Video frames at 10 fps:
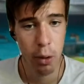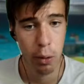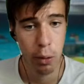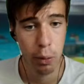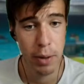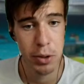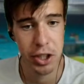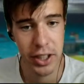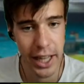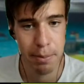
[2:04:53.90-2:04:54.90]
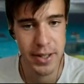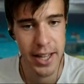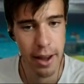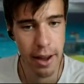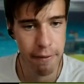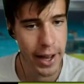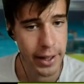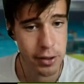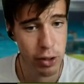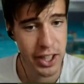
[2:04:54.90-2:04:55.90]
Wimbledon game, set, and facts.
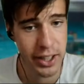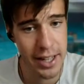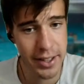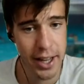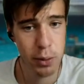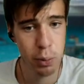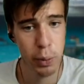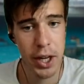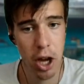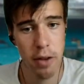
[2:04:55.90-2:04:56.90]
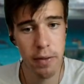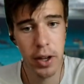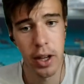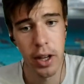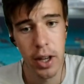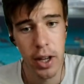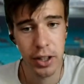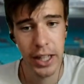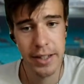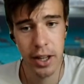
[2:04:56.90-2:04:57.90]
Richard Gasquet's win over
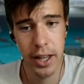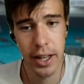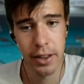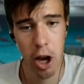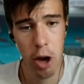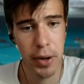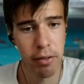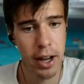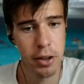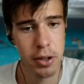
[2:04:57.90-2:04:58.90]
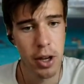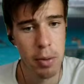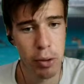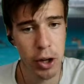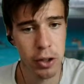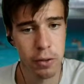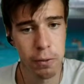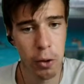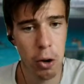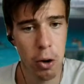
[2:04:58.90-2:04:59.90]
Sugita in the opening round broke a
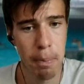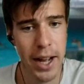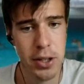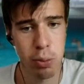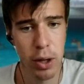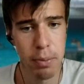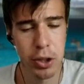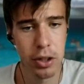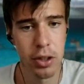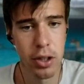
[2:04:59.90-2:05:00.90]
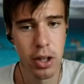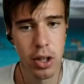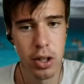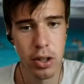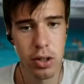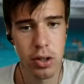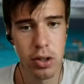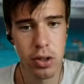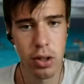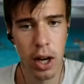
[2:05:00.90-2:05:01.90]
4-match Wimbledon
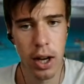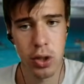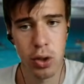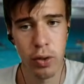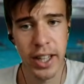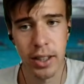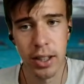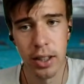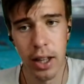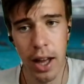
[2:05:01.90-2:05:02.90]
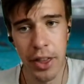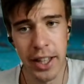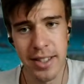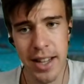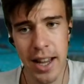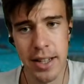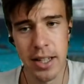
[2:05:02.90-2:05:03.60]
streak, I think it said,